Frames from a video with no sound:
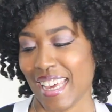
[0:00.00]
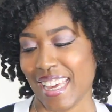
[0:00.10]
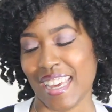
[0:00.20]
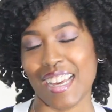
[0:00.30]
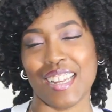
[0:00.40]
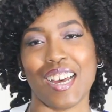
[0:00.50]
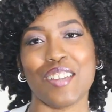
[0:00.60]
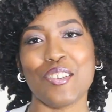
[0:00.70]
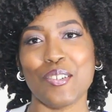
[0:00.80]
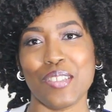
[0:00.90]
and I
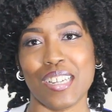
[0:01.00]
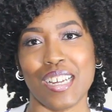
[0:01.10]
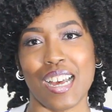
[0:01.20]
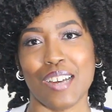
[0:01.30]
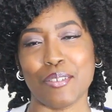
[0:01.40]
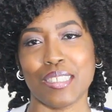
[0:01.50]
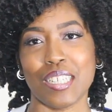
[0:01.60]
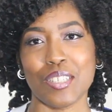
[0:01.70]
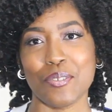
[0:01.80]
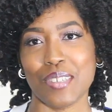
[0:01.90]
know that I was
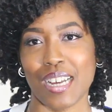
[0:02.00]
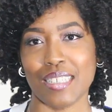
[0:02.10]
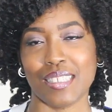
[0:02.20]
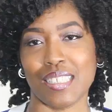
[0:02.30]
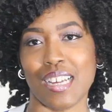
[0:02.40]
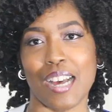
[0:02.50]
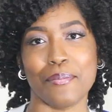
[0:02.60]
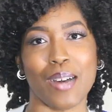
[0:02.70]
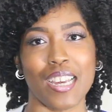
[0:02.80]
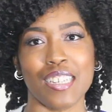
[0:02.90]
telling you guys that I
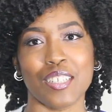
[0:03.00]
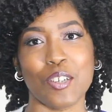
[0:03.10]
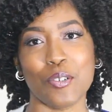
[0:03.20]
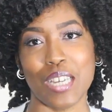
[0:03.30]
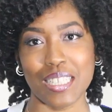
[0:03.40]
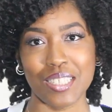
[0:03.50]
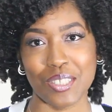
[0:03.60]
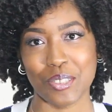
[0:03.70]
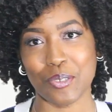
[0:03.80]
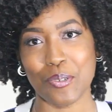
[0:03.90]
might go into the
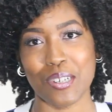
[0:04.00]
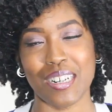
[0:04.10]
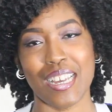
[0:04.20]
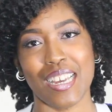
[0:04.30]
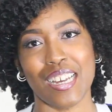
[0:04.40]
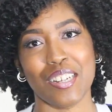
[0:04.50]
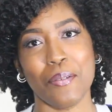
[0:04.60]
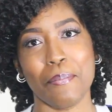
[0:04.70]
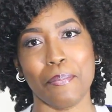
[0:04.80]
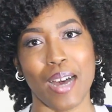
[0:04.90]
store and
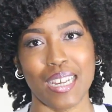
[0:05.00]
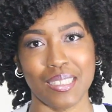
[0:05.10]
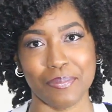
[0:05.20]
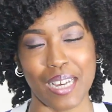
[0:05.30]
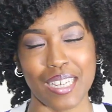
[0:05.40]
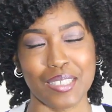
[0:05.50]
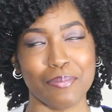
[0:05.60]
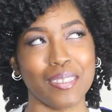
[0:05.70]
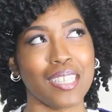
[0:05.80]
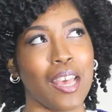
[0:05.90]
buy some
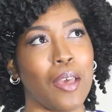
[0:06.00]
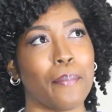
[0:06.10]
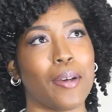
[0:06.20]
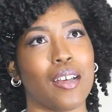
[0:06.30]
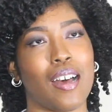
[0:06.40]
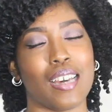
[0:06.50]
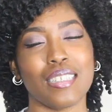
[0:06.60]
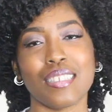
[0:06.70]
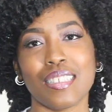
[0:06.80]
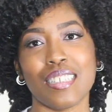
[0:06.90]
items, but
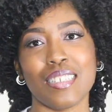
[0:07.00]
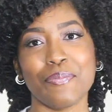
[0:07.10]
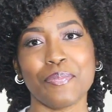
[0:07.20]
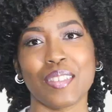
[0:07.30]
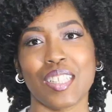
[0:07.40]
honestly,